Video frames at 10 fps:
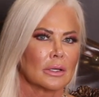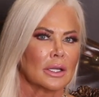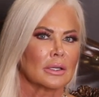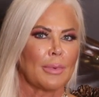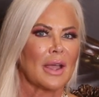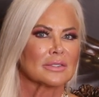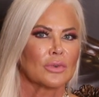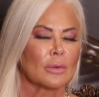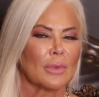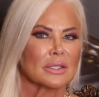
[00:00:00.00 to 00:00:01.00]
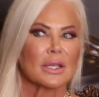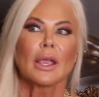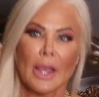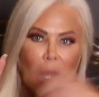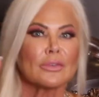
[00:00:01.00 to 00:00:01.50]
in the past 4 months.
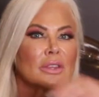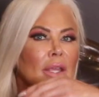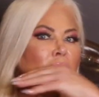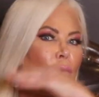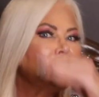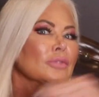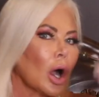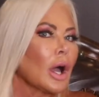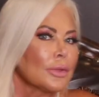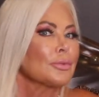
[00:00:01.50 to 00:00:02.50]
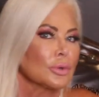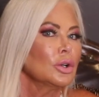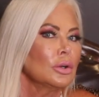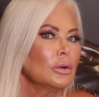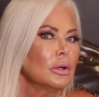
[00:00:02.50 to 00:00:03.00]
Everything that we've gone
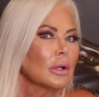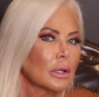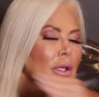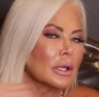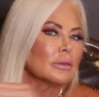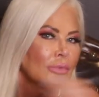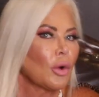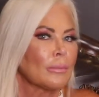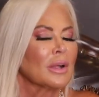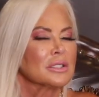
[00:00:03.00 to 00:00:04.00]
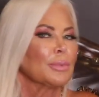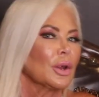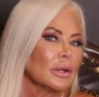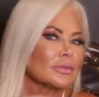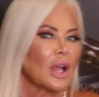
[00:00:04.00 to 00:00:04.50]
through in 4 months
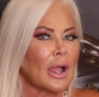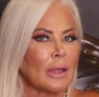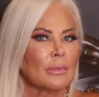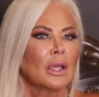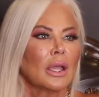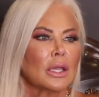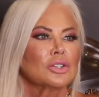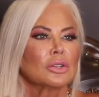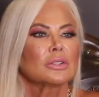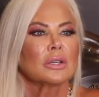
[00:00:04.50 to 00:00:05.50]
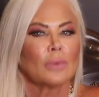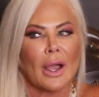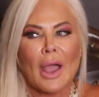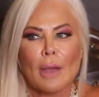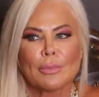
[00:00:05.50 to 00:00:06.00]
period of time is usually
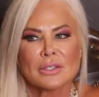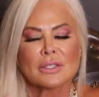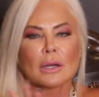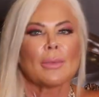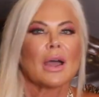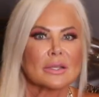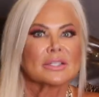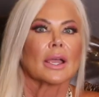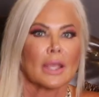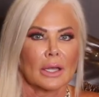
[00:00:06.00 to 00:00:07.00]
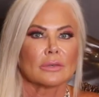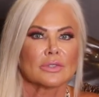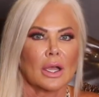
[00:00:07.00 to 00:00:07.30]
what happens in about a decade of